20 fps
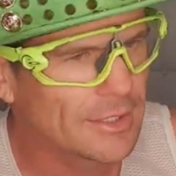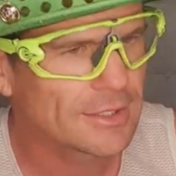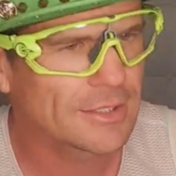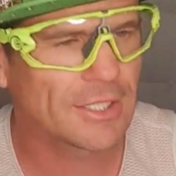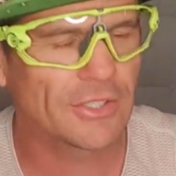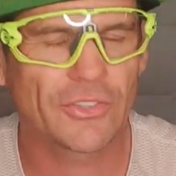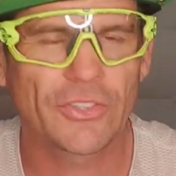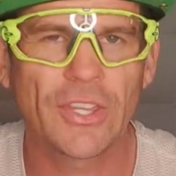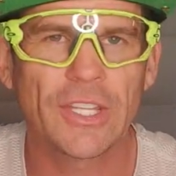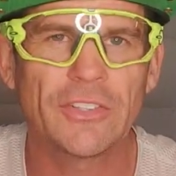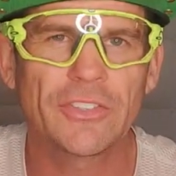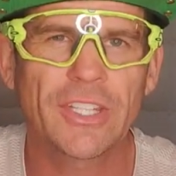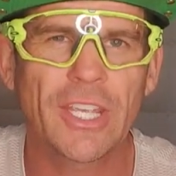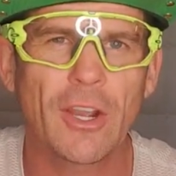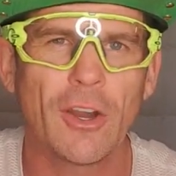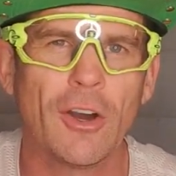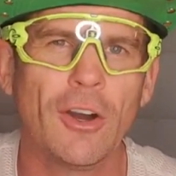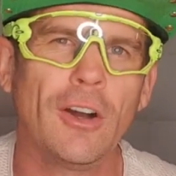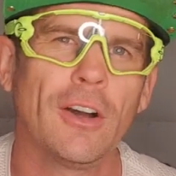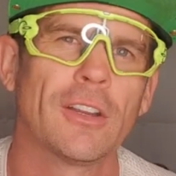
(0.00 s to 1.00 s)
because things
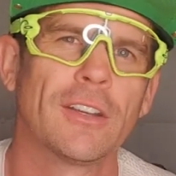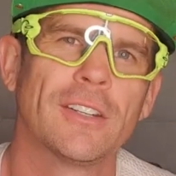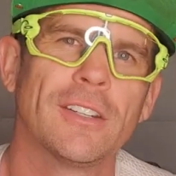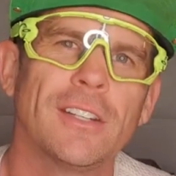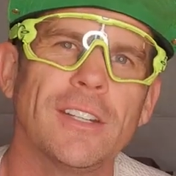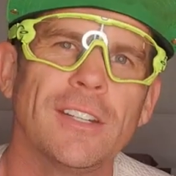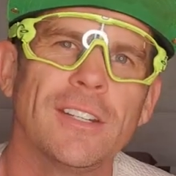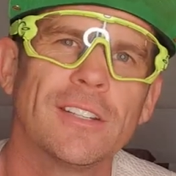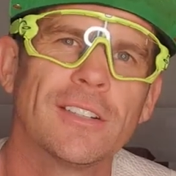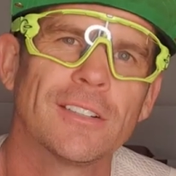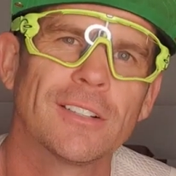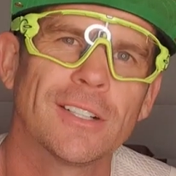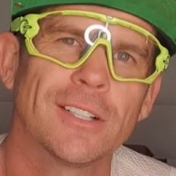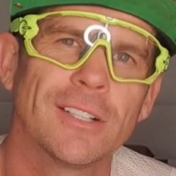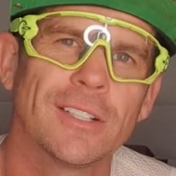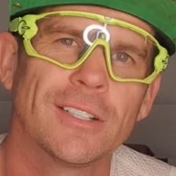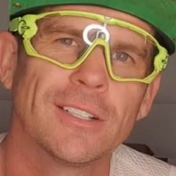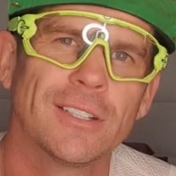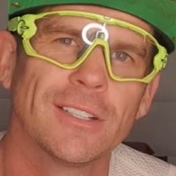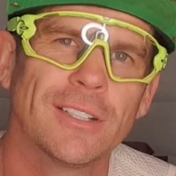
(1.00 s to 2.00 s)
get hot.
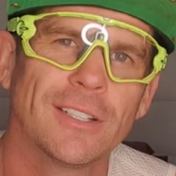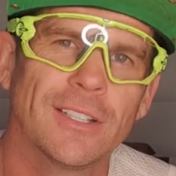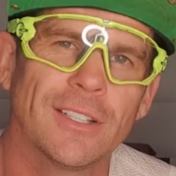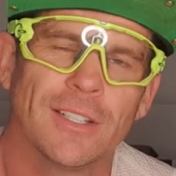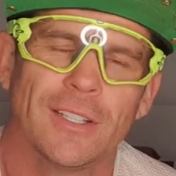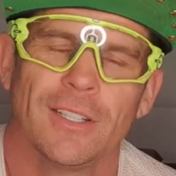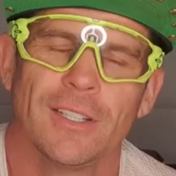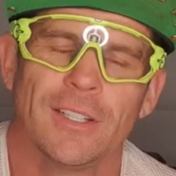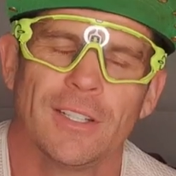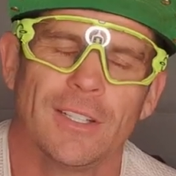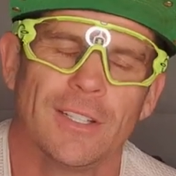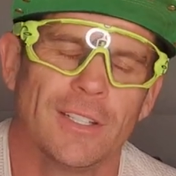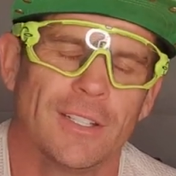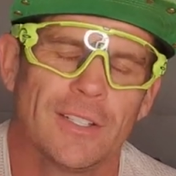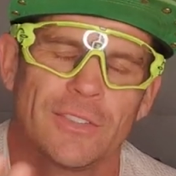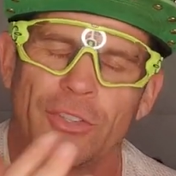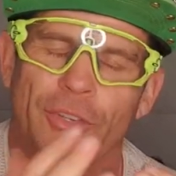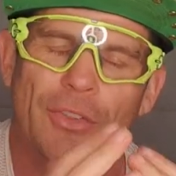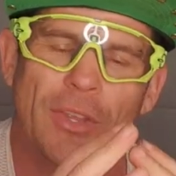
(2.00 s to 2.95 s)
Right. So